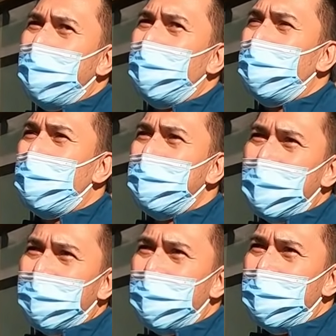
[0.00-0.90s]
it'll
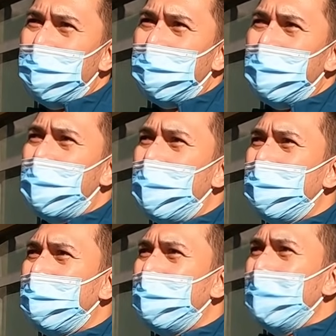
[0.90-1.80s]
protect them, but not,
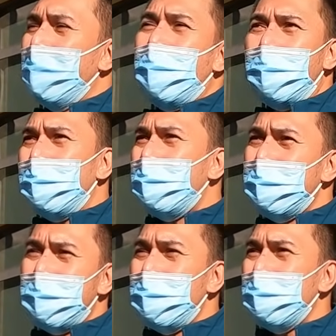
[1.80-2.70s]
well,
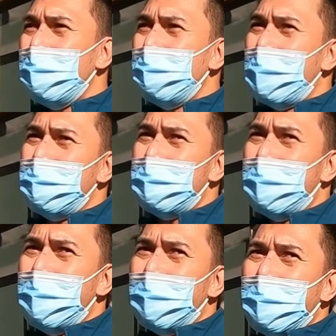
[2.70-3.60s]
because sometimes,
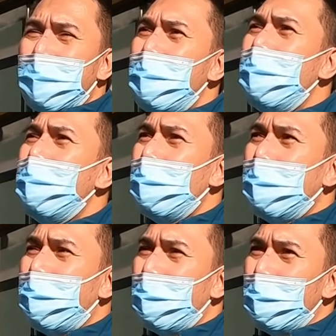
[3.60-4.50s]
even
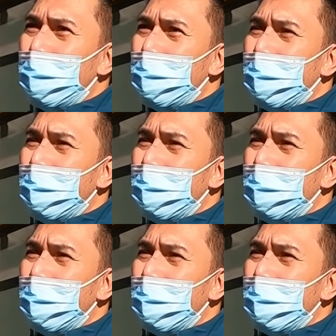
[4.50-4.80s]
with flu,